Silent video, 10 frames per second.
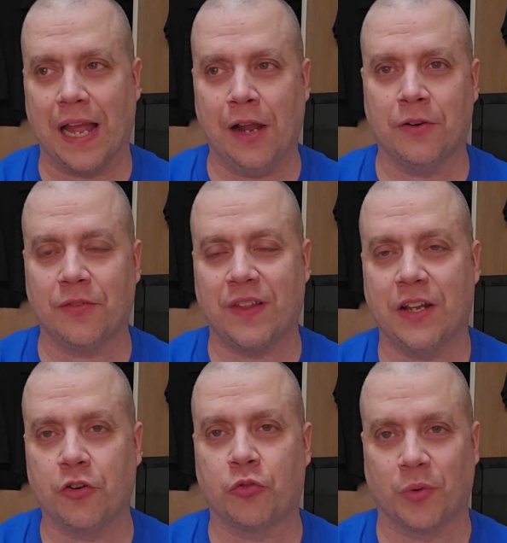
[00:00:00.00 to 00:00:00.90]
out of
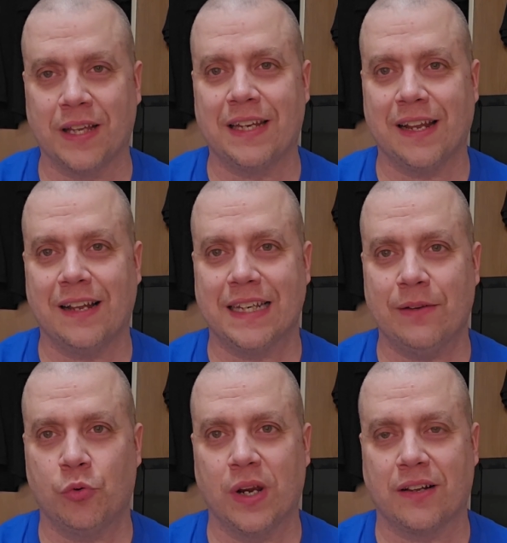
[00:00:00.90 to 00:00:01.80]
theaters really
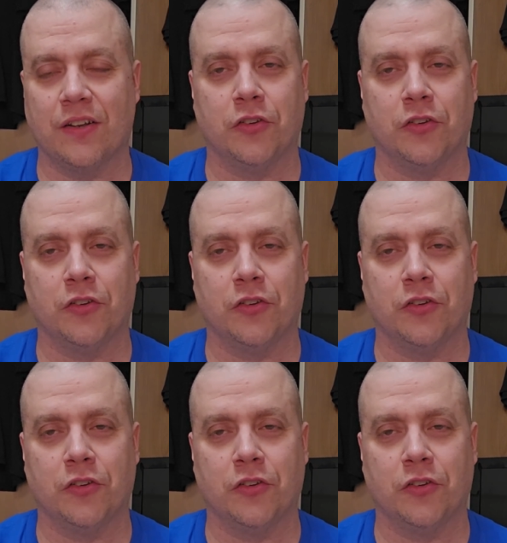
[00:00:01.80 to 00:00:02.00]
goddamn quickly.